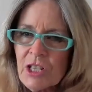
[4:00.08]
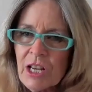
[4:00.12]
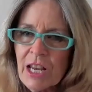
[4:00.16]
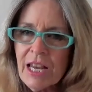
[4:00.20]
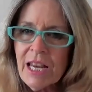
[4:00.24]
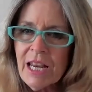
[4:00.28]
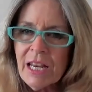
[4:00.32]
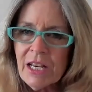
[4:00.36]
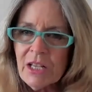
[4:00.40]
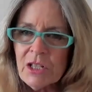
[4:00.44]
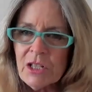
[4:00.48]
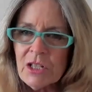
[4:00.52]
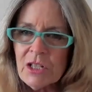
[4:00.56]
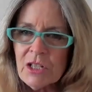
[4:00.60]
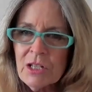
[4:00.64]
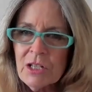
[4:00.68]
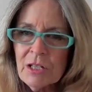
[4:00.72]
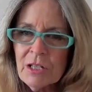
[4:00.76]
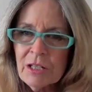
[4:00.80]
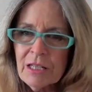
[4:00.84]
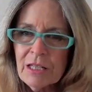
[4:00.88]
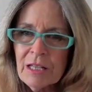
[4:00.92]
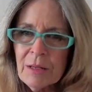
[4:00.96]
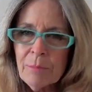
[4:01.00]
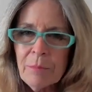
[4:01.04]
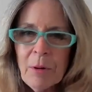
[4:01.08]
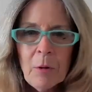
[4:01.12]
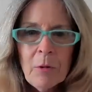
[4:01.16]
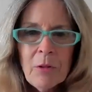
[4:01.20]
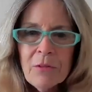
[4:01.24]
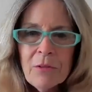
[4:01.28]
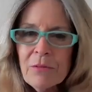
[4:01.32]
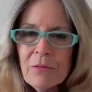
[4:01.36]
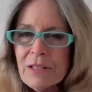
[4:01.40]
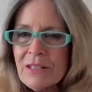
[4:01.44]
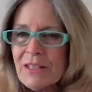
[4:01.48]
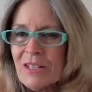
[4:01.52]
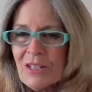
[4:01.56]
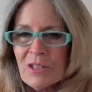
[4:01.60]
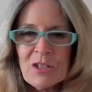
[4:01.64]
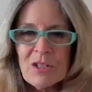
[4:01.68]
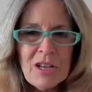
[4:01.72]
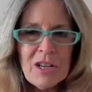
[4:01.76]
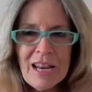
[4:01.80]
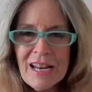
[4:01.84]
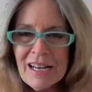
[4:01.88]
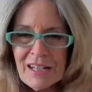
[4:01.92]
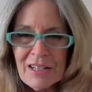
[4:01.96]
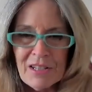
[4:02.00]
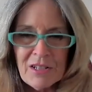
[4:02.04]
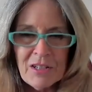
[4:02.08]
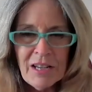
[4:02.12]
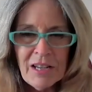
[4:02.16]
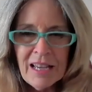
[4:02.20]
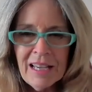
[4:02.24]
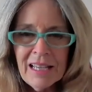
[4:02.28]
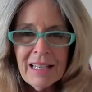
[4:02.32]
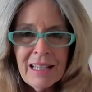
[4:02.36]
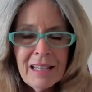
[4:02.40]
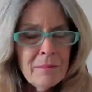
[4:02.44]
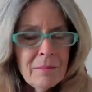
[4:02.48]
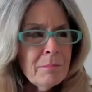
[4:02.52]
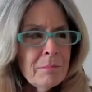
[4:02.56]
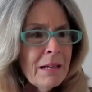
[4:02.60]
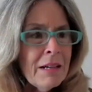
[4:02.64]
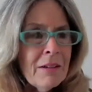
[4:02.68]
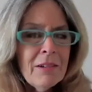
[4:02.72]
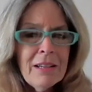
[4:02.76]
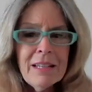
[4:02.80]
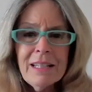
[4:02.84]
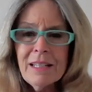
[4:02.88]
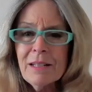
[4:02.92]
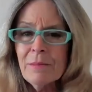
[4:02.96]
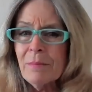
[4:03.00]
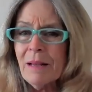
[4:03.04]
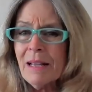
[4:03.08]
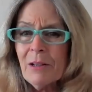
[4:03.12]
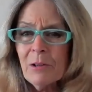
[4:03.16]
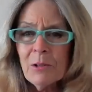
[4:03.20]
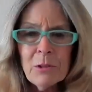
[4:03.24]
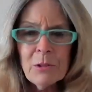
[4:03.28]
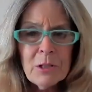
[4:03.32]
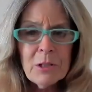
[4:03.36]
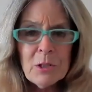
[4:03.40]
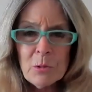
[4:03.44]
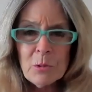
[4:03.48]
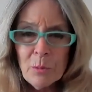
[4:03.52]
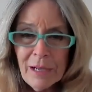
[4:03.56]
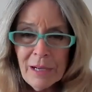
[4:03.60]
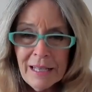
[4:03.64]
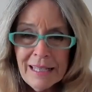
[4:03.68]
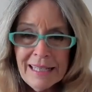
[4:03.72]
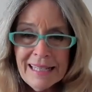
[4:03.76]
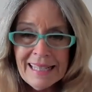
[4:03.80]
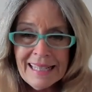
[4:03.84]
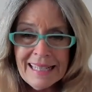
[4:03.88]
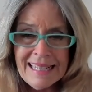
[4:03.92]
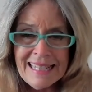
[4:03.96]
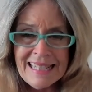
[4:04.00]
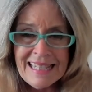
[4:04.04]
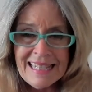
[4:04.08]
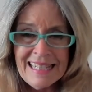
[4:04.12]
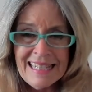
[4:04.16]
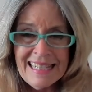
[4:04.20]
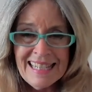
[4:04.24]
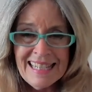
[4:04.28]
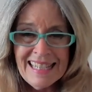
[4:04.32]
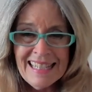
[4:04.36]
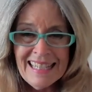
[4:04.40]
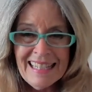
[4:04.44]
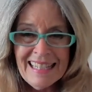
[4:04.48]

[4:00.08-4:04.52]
changed, that both of us had changed. I got married in my early 20s.